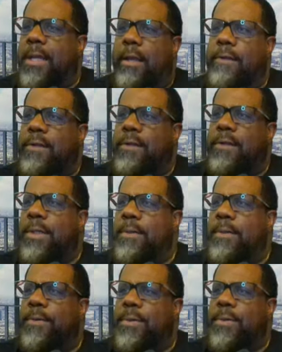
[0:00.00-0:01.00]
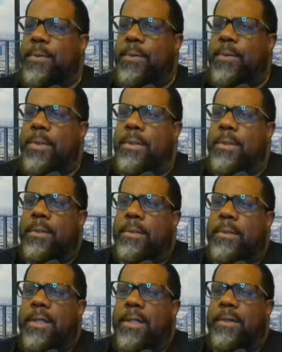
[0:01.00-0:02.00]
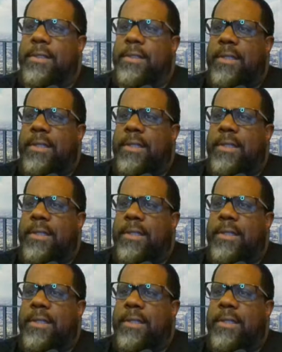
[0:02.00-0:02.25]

I also know too, there is